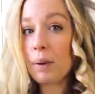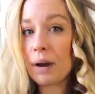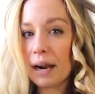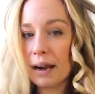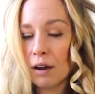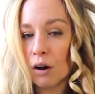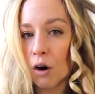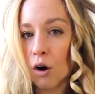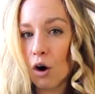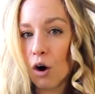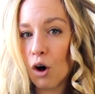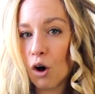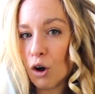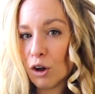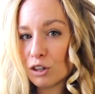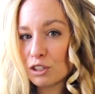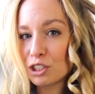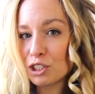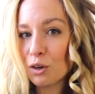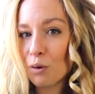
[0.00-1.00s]
But I
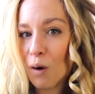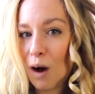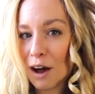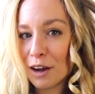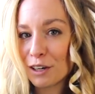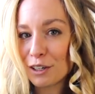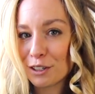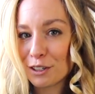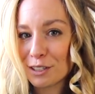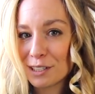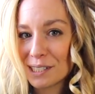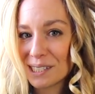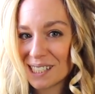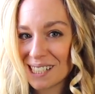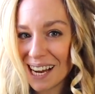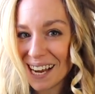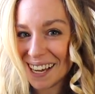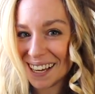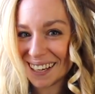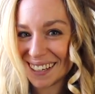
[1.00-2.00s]
also
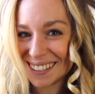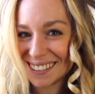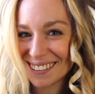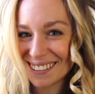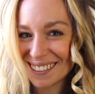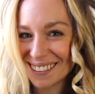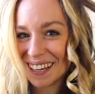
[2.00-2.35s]
understand